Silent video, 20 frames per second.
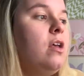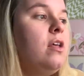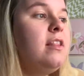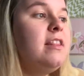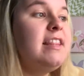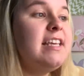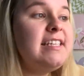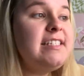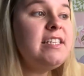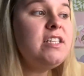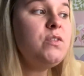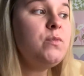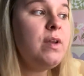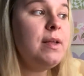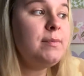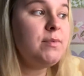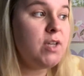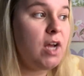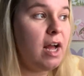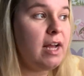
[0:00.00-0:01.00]
This is what
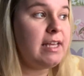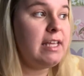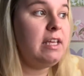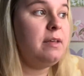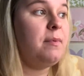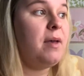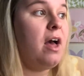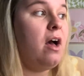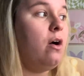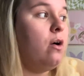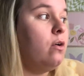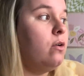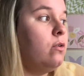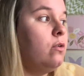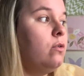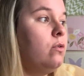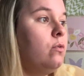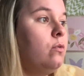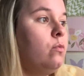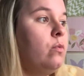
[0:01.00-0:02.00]
I'm talking about
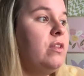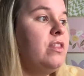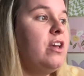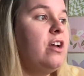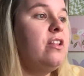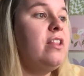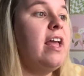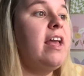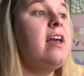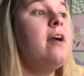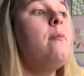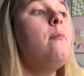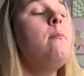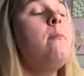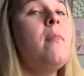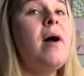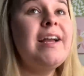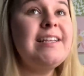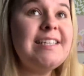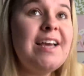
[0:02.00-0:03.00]
when they're like,
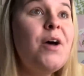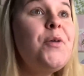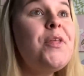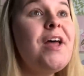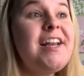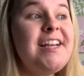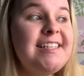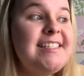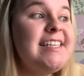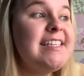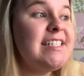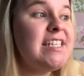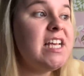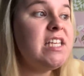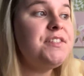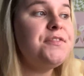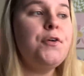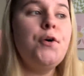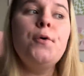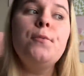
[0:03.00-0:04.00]
my downline is
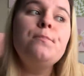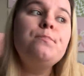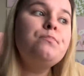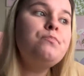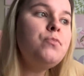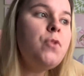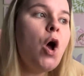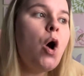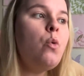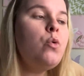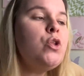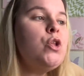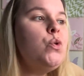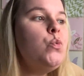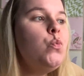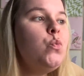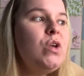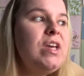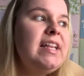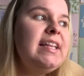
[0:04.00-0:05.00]
successful. No,
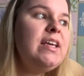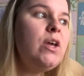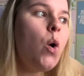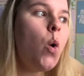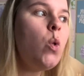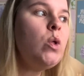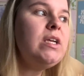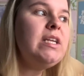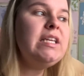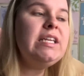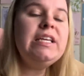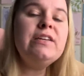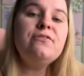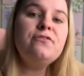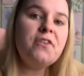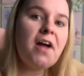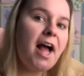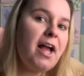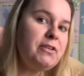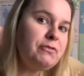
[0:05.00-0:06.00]
you really only need
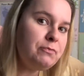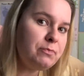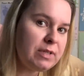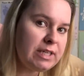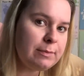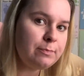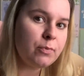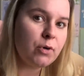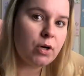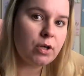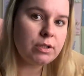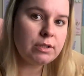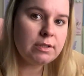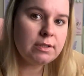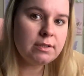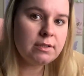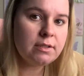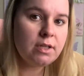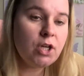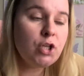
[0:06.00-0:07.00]
five people.
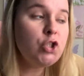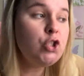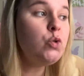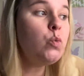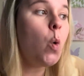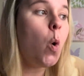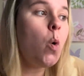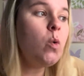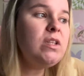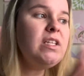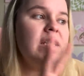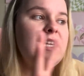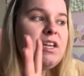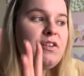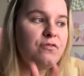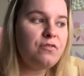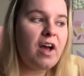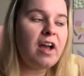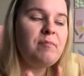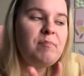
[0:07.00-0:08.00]
You only need
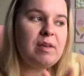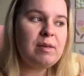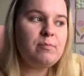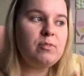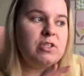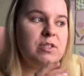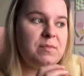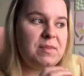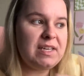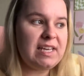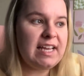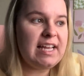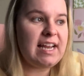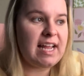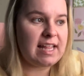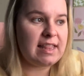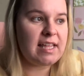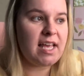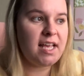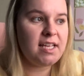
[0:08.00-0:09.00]
five people to be
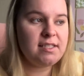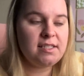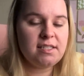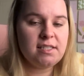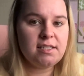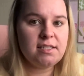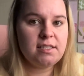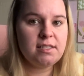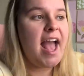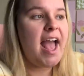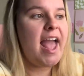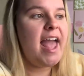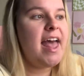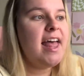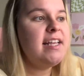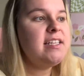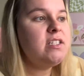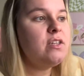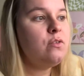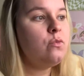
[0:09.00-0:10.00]
hitting this.
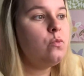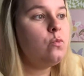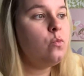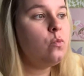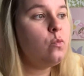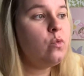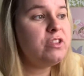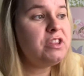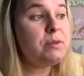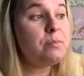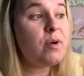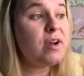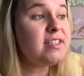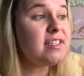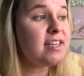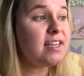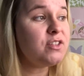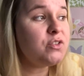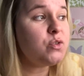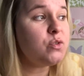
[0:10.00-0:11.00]
And with the
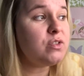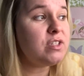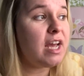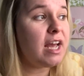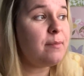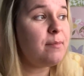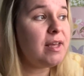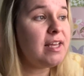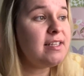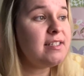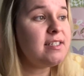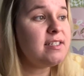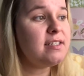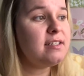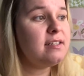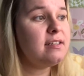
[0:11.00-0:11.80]
presidential diamond,